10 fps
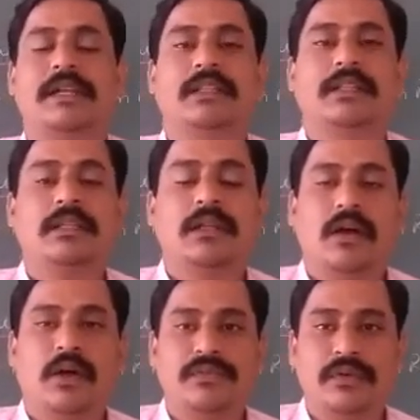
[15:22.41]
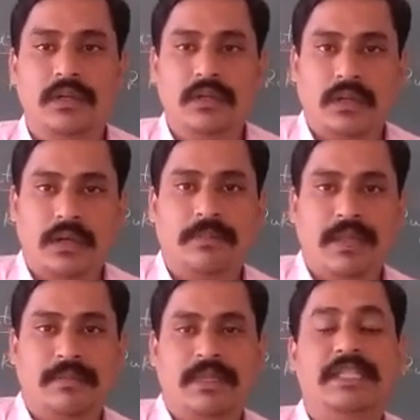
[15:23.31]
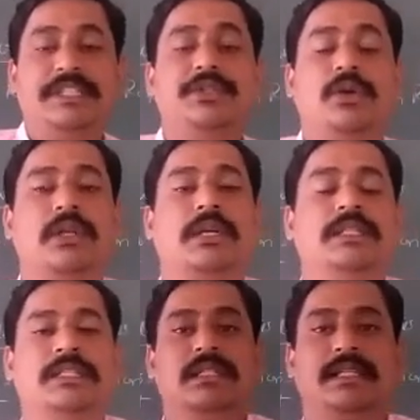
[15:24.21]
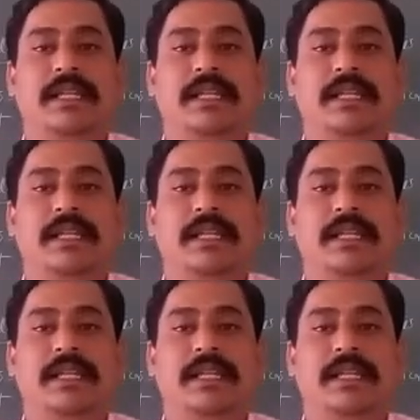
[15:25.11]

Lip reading: death of a baby is not considered.